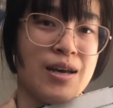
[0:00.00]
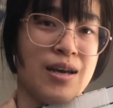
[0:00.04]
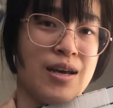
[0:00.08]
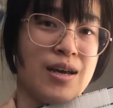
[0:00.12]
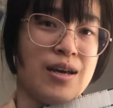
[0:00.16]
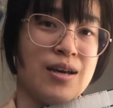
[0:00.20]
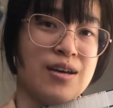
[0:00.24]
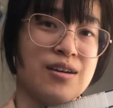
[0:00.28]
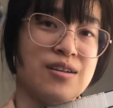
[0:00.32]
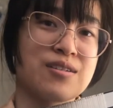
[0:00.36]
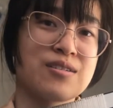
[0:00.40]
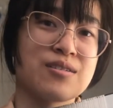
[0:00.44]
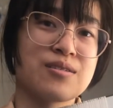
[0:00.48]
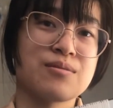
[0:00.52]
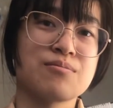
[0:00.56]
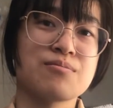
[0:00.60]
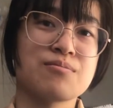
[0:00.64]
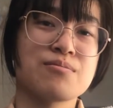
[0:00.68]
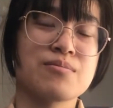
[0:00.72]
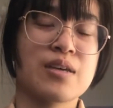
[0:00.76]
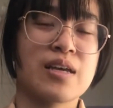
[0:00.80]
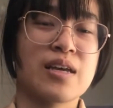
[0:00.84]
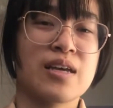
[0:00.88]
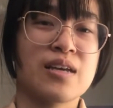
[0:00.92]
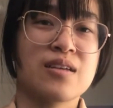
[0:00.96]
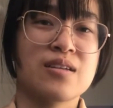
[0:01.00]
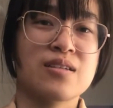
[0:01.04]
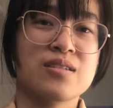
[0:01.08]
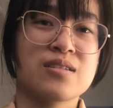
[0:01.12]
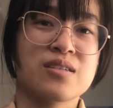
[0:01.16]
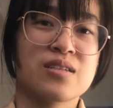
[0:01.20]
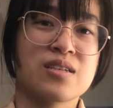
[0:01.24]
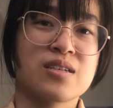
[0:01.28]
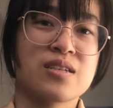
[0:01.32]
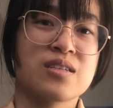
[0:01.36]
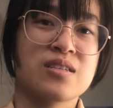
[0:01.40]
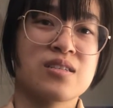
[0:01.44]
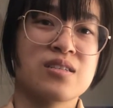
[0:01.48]
And
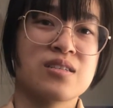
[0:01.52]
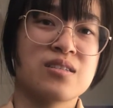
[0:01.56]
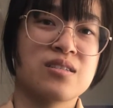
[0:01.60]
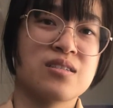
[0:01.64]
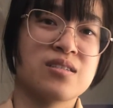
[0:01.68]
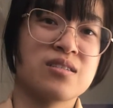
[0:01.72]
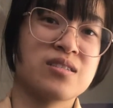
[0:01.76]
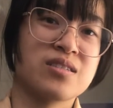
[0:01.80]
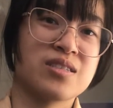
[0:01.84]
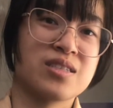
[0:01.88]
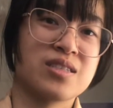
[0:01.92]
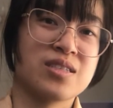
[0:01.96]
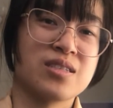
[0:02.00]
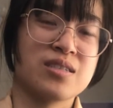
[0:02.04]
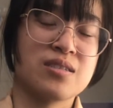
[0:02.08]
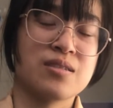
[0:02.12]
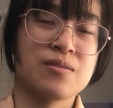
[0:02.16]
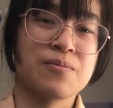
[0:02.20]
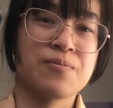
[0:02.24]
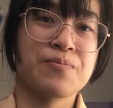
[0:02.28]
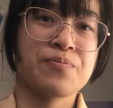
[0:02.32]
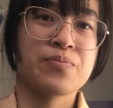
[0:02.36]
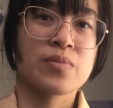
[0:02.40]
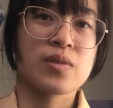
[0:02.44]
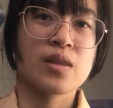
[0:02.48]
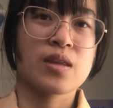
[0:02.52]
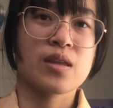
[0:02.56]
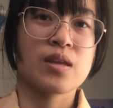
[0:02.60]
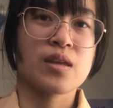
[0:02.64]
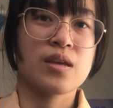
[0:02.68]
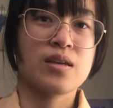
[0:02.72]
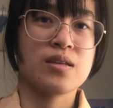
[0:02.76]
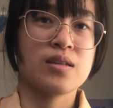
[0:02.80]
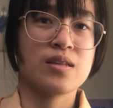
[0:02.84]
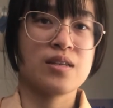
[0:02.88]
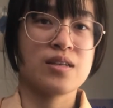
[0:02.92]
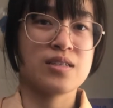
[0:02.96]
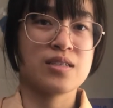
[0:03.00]
it's,
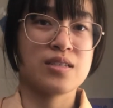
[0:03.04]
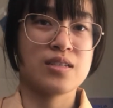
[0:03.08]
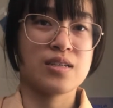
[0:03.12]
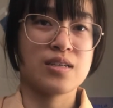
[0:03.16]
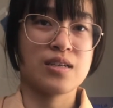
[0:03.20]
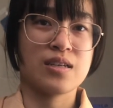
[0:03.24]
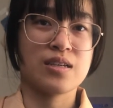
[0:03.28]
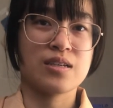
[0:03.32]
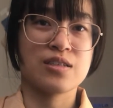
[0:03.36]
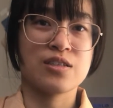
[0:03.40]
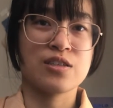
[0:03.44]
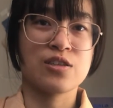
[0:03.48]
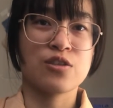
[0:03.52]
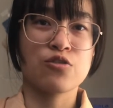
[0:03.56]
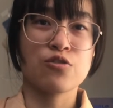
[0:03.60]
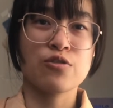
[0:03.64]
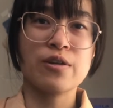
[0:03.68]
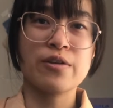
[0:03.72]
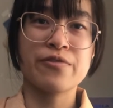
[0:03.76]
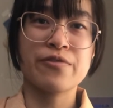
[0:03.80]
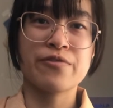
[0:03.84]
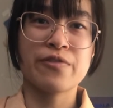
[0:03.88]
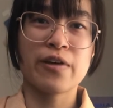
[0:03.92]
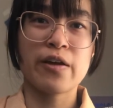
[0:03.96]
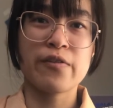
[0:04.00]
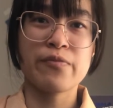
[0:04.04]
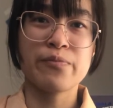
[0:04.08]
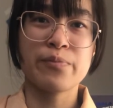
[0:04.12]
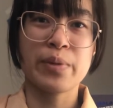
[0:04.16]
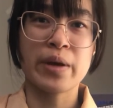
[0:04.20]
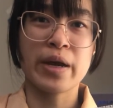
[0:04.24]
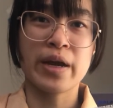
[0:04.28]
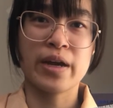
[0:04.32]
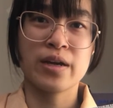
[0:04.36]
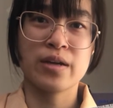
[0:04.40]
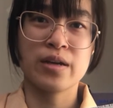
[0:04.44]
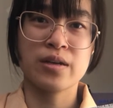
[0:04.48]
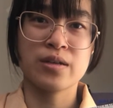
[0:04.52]
let's see, it's 35
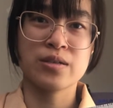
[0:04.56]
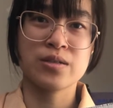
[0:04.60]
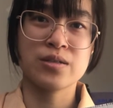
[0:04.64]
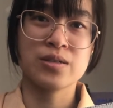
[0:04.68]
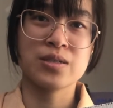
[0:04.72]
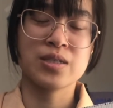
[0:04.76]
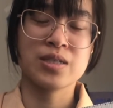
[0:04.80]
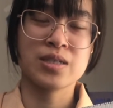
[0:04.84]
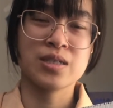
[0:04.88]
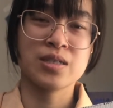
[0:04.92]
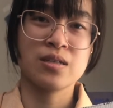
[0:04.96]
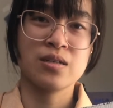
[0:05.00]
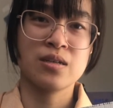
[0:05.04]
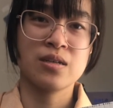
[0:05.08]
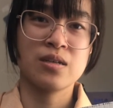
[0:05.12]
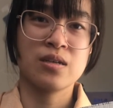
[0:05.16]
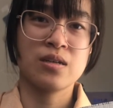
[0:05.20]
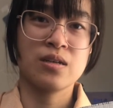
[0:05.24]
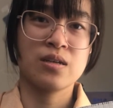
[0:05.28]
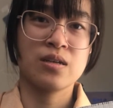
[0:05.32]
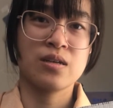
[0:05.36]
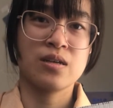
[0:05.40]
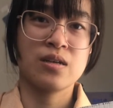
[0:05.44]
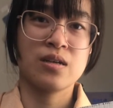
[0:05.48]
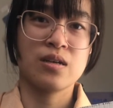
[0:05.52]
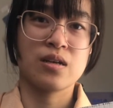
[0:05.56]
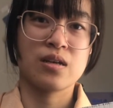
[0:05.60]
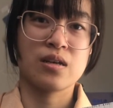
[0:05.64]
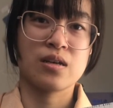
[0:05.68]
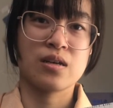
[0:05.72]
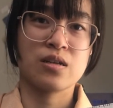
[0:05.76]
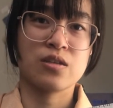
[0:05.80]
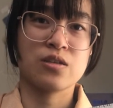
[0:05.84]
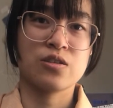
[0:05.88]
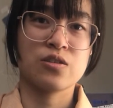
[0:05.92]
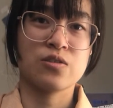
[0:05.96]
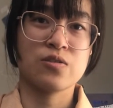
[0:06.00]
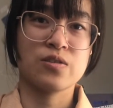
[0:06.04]
pairs,
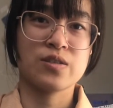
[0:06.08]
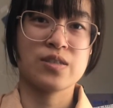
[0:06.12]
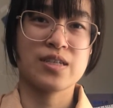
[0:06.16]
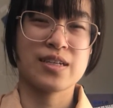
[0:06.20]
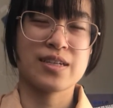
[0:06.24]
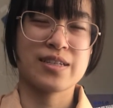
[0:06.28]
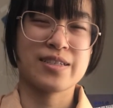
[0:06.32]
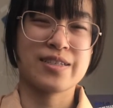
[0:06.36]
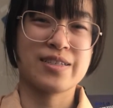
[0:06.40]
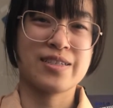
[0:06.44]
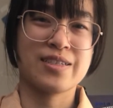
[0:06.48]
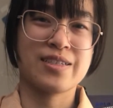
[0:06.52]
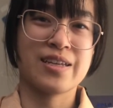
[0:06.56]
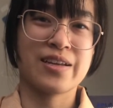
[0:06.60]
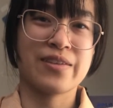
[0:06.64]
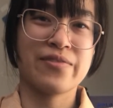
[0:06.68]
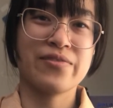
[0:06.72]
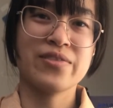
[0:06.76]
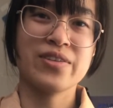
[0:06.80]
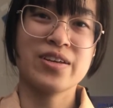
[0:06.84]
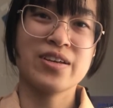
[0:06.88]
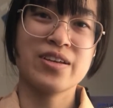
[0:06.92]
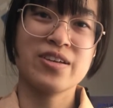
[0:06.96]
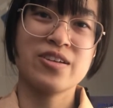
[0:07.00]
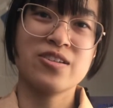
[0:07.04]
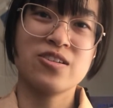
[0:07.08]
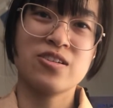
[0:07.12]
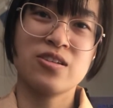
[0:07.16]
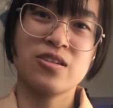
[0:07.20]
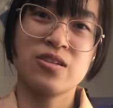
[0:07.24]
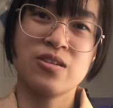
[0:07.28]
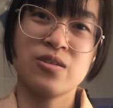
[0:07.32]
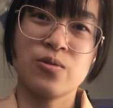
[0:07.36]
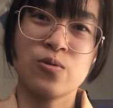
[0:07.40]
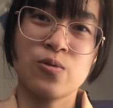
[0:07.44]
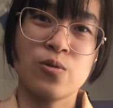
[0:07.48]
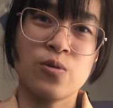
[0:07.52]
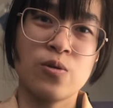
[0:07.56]
so it's like 70
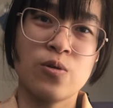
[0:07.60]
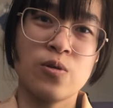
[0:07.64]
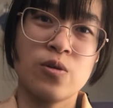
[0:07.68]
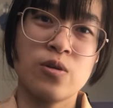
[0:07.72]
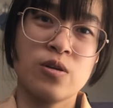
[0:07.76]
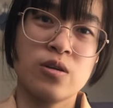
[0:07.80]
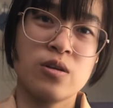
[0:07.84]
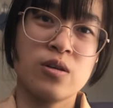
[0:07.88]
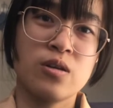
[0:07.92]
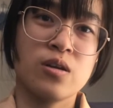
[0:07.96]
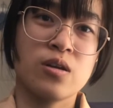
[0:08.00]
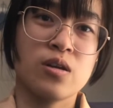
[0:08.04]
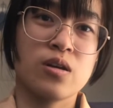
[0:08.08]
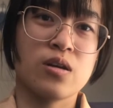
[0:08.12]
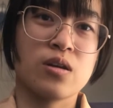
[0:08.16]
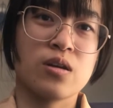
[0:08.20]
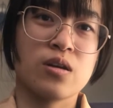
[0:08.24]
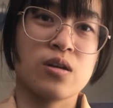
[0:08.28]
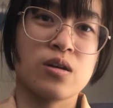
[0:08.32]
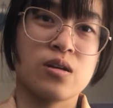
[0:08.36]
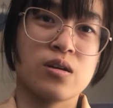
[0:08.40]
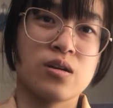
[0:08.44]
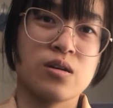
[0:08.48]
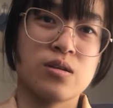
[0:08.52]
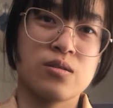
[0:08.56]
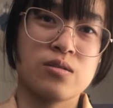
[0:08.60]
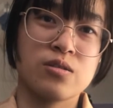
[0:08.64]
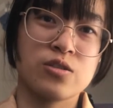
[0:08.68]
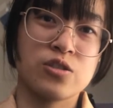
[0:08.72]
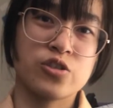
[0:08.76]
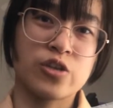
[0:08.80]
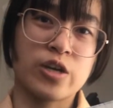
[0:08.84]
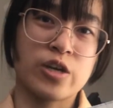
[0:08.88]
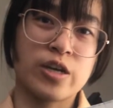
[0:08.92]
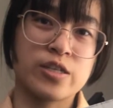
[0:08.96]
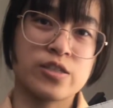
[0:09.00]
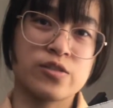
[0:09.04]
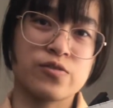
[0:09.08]

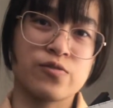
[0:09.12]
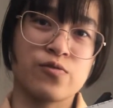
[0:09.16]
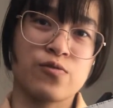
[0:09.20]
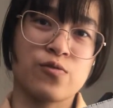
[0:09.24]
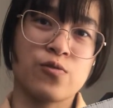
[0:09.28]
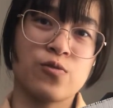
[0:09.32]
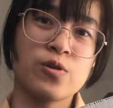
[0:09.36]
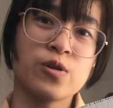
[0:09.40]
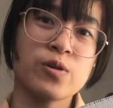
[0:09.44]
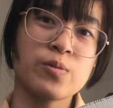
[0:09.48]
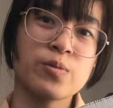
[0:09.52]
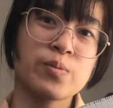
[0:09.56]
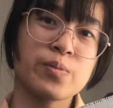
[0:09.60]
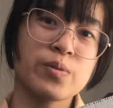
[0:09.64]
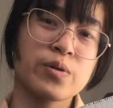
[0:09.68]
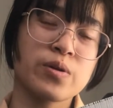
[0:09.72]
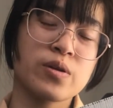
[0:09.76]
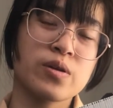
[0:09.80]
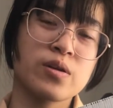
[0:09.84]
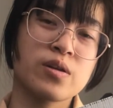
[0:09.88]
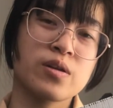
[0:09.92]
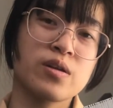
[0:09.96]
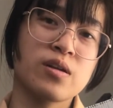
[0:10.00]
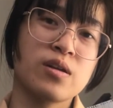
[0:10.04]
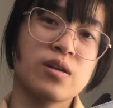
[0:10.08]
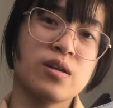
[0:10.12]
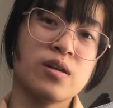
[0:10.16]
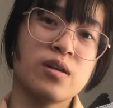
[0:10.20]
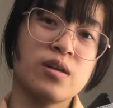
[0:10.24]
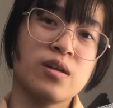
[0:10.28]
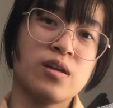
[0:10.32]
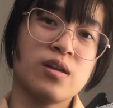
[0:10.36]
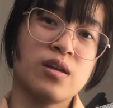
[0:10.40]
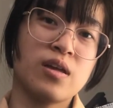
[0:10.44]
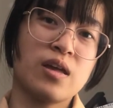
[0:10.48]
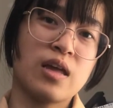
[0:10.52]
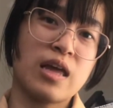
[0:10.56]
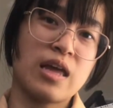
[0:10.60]
strands of warp,
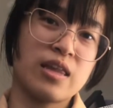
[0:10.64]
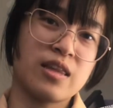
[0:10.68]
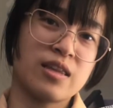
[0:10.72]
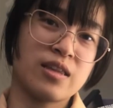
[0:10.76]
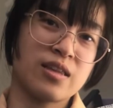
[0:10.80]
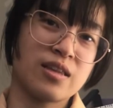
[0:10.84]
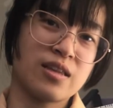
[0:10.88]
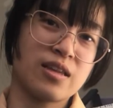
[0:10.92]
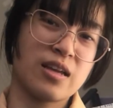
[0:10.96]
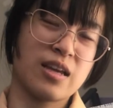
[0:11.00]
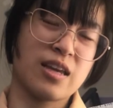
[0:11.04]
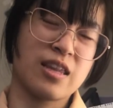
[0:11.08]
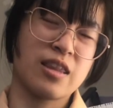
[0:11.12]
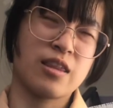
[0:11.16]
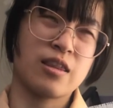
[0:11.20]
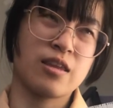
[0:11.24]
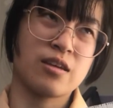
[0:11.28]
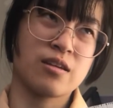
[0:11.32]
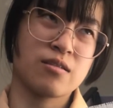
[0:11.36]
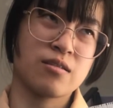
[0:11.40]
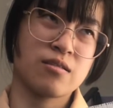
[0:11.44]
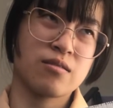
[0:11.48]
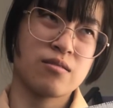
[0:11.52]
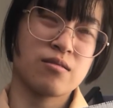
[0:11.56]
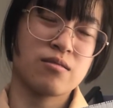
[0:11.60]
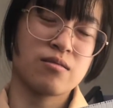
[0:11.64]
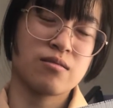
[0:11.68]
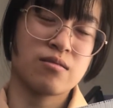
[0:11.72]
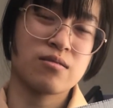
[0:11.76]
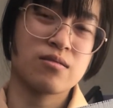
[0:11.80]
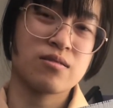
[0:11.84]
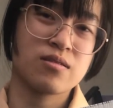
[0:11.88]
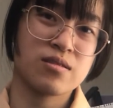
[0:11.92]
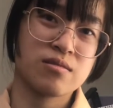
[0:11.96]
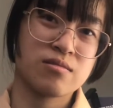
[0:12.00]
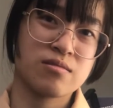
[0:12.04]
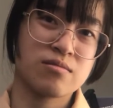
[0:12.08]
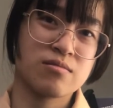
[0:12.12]
and I think
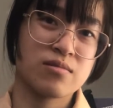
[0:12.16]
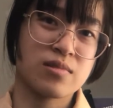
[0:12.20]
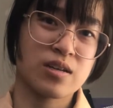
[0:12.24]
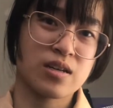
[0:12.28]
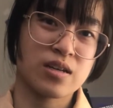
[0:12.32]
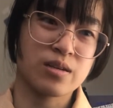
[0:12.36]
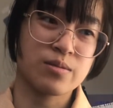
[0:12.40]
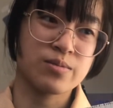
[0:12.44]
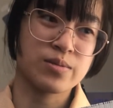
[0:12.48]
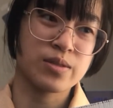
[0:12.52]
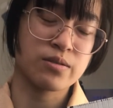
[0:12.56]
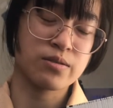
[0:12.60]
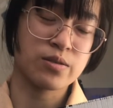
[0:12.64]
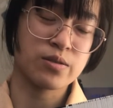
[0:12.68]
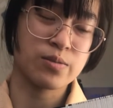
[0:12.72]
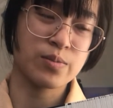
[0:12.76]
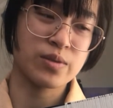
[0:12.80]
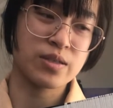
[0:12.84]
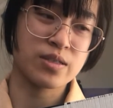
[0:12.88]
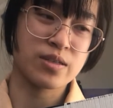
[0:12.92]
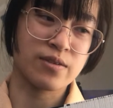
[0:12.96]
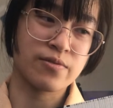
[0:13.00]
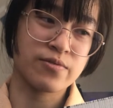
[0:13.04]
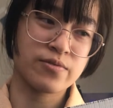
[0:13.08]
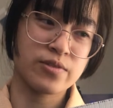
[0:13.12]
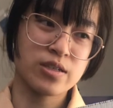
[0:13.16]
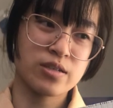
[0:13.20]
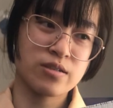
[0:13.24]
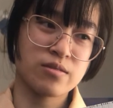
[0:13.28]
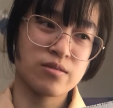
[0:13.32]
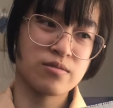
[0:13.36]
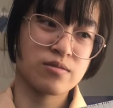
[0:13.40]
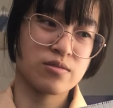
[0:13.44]
that comes out to be 70